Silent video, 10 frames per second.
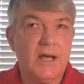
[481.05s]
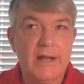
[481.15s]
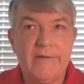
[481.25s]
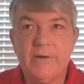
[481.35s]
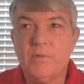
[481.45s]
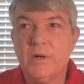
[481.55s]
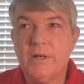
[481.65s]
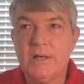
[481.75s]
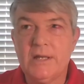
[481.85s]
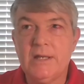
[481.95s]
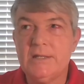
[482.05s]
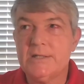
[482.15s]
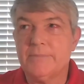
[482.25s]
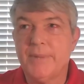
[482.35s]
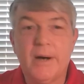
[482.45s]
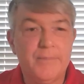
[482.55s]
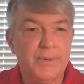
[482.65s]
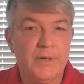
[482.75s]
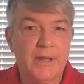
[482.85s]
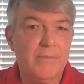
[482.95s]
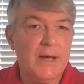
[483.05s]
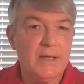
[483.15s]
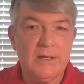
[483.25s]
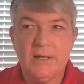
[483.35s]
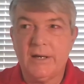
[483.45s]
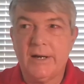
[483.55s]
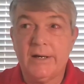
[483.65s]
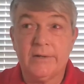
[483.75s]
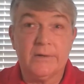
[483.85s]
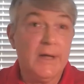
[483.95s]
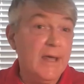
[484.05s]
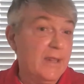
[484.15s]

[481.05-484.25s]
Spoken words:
Not everyone needs a pumper. They might need an aerial.